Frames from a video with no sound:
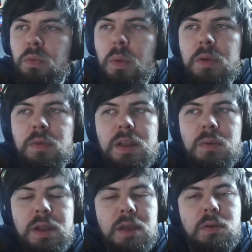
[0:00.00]
what we really
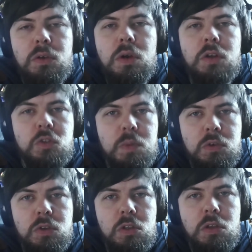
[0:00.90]
want here are your
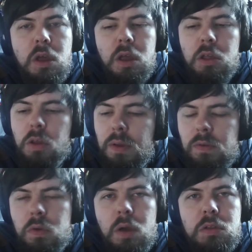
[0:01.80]
contributions. So if
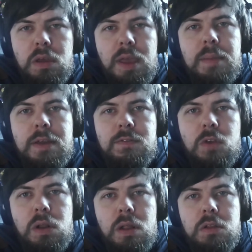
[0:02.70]
you go to
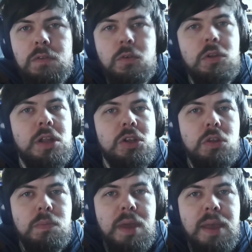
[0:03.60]

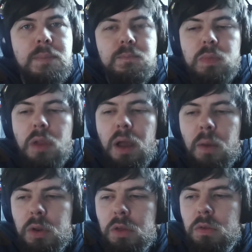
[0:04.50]
gamedev.london/submit, I
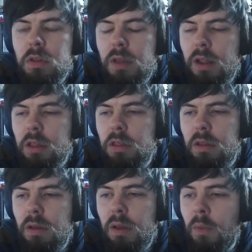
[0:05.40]
want you to tell us
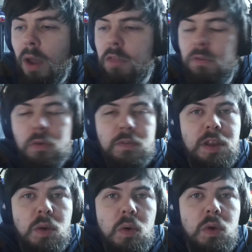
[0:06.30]
either through a
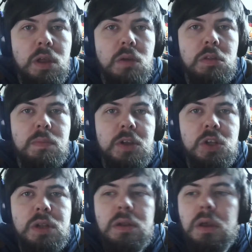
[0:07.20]
video or audio
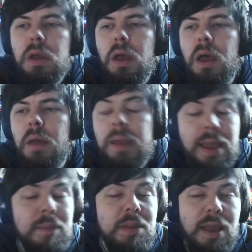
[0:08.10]
submission. It
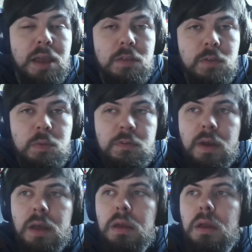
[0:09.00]
can be text if you
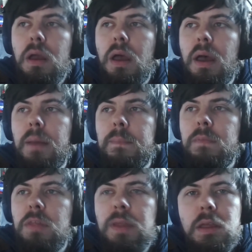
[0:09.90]
prefer.
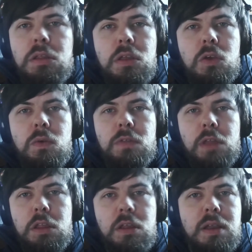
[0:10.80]
Things that you've
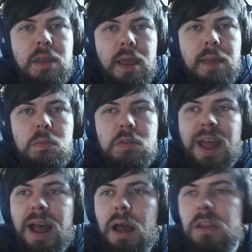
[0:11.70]
seen in games that,